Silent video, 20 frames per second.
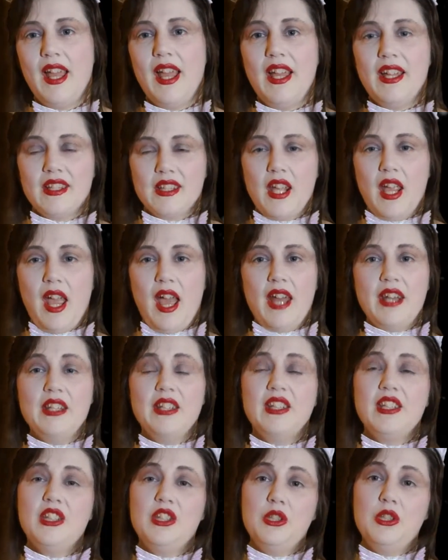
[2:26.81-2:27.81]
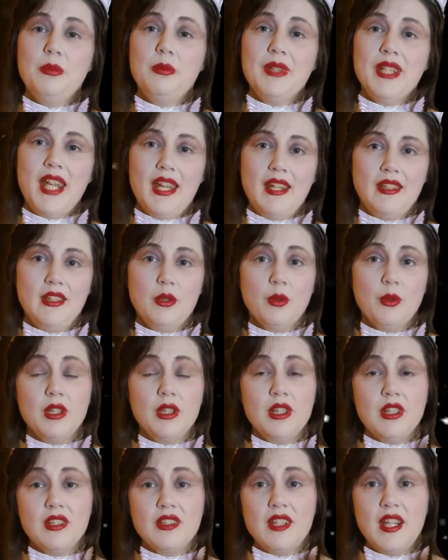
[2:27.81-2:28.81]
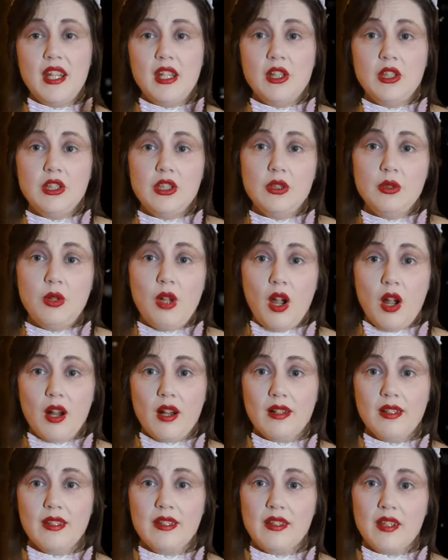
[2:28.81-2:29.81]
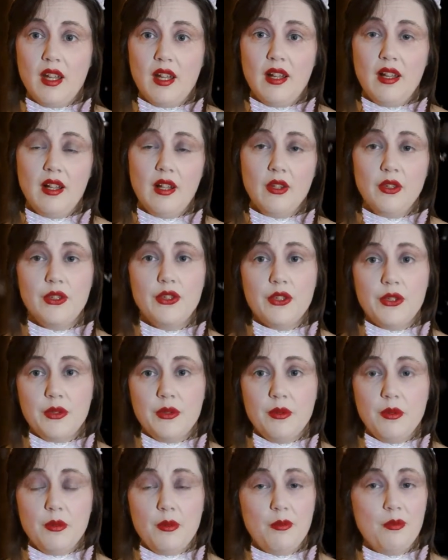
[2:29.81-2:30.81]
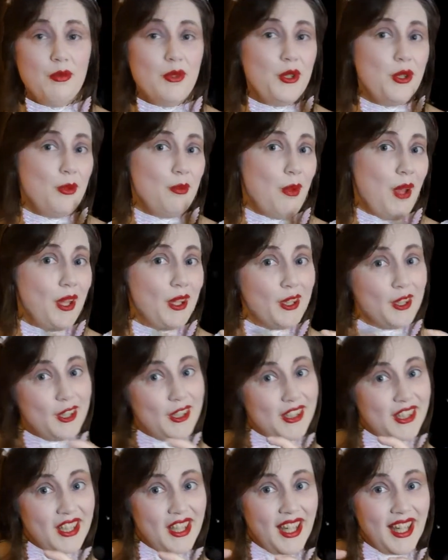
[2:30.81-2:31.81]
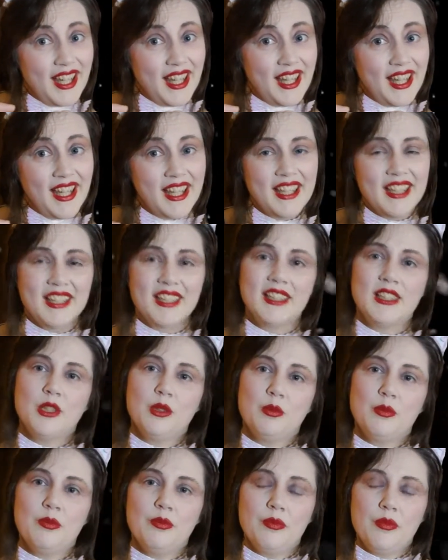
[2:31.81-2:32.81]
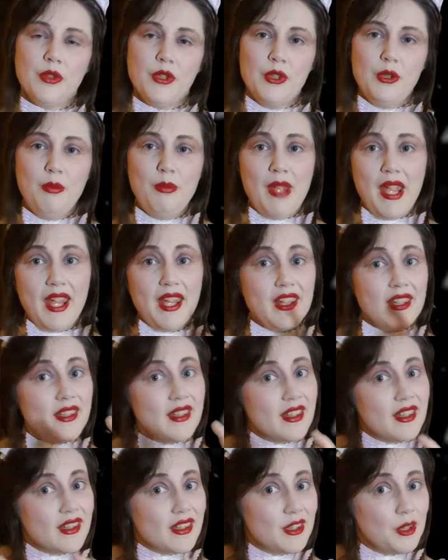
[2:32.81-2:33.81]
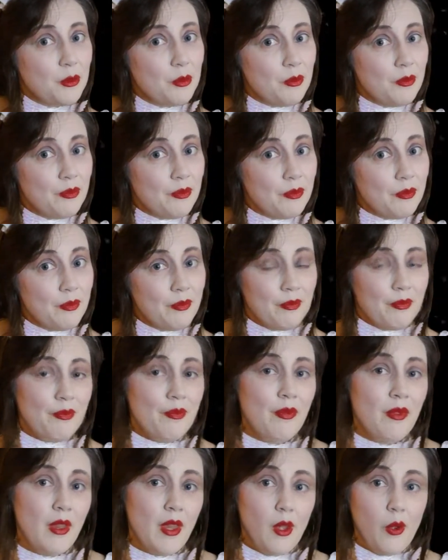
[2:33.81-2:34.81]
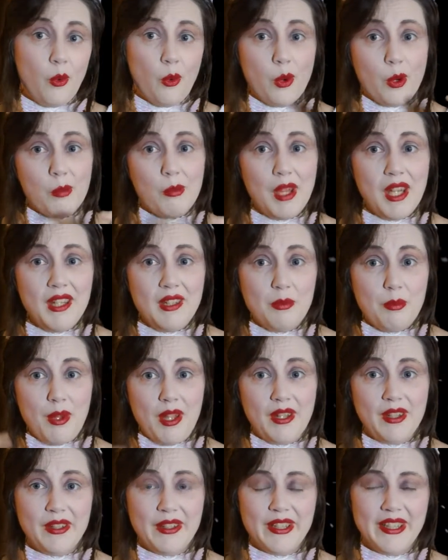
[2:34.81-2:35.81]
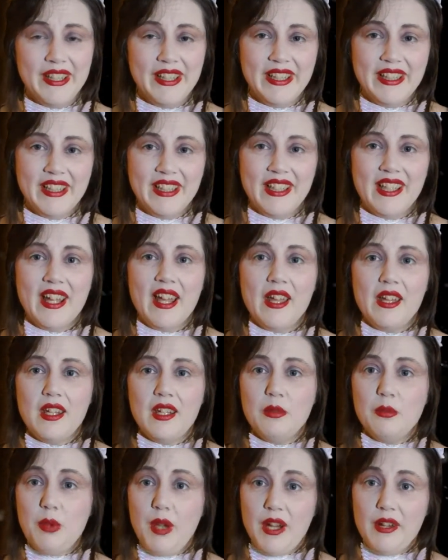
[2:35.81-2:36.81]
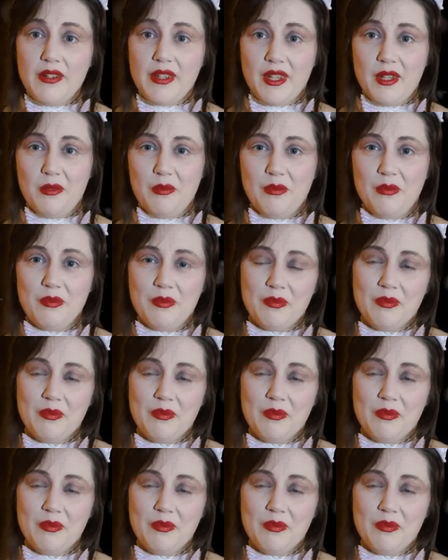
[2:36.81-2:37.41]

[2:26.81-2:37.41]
And they added a new mechanic where you can take 2 cards, 2 butlers, 2 maids, or a maid and a butler, and pair them